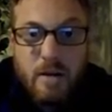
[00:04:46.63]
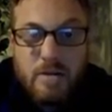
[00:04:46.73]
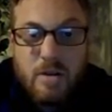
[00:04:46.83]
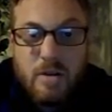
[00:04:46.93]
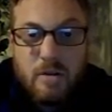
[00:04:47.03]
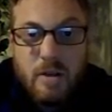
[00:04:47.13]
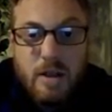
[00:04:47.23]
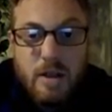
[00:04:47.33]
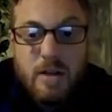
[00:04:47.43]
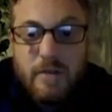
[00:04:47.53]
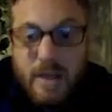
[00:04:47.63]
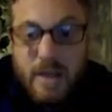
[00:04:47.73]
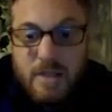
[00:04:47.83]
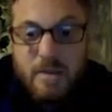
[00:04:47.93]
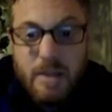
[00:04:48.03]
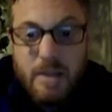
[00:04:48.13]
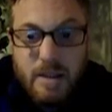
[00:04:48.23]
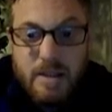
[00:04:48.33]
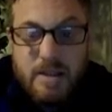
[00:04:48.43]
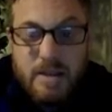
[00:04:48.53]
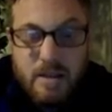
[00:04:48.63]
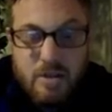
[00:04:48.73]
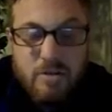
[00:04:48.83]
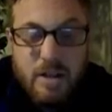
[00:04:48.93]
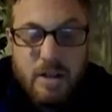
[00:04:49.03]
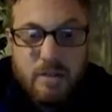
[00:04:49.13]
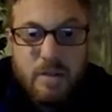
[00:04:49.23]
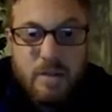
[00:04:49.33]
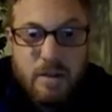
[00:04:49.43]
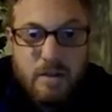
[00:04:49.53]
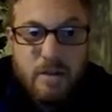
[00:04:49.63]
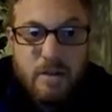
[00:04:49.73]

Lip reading: So flexibility is incredibly